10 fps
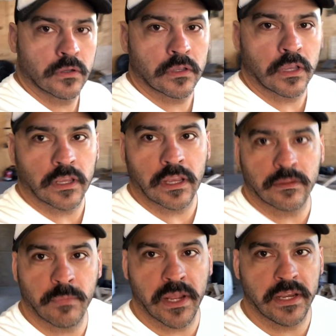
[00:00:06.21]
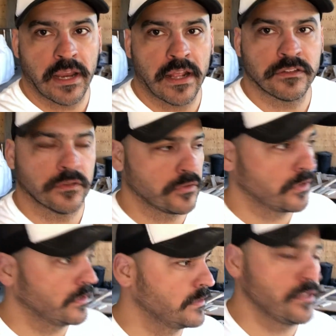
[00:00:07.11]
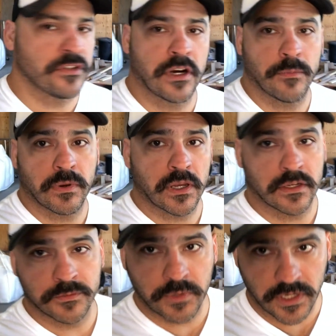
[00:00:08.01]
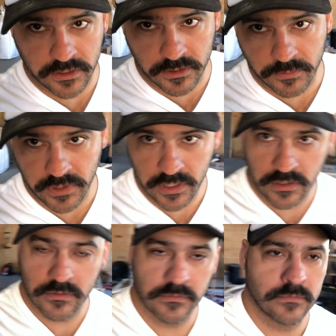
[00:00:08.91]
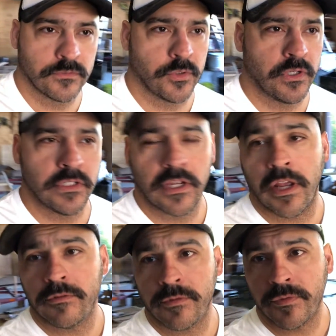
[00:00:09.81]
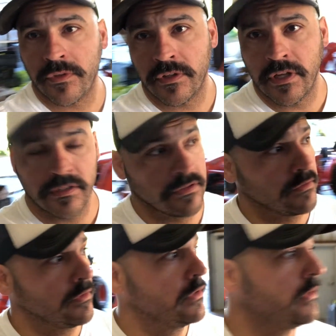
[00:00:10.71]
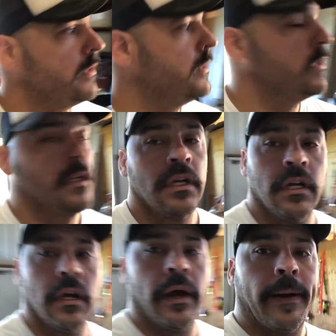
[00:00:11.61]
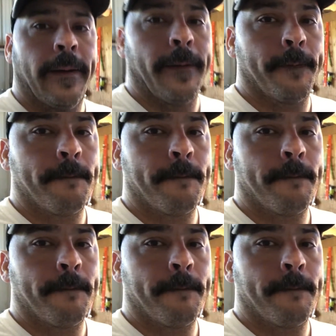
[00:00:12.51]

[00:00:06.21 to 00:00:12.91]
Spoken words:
Okay, I got my not so trusty tripod. It's probably gonna break 20 times before the day's over. I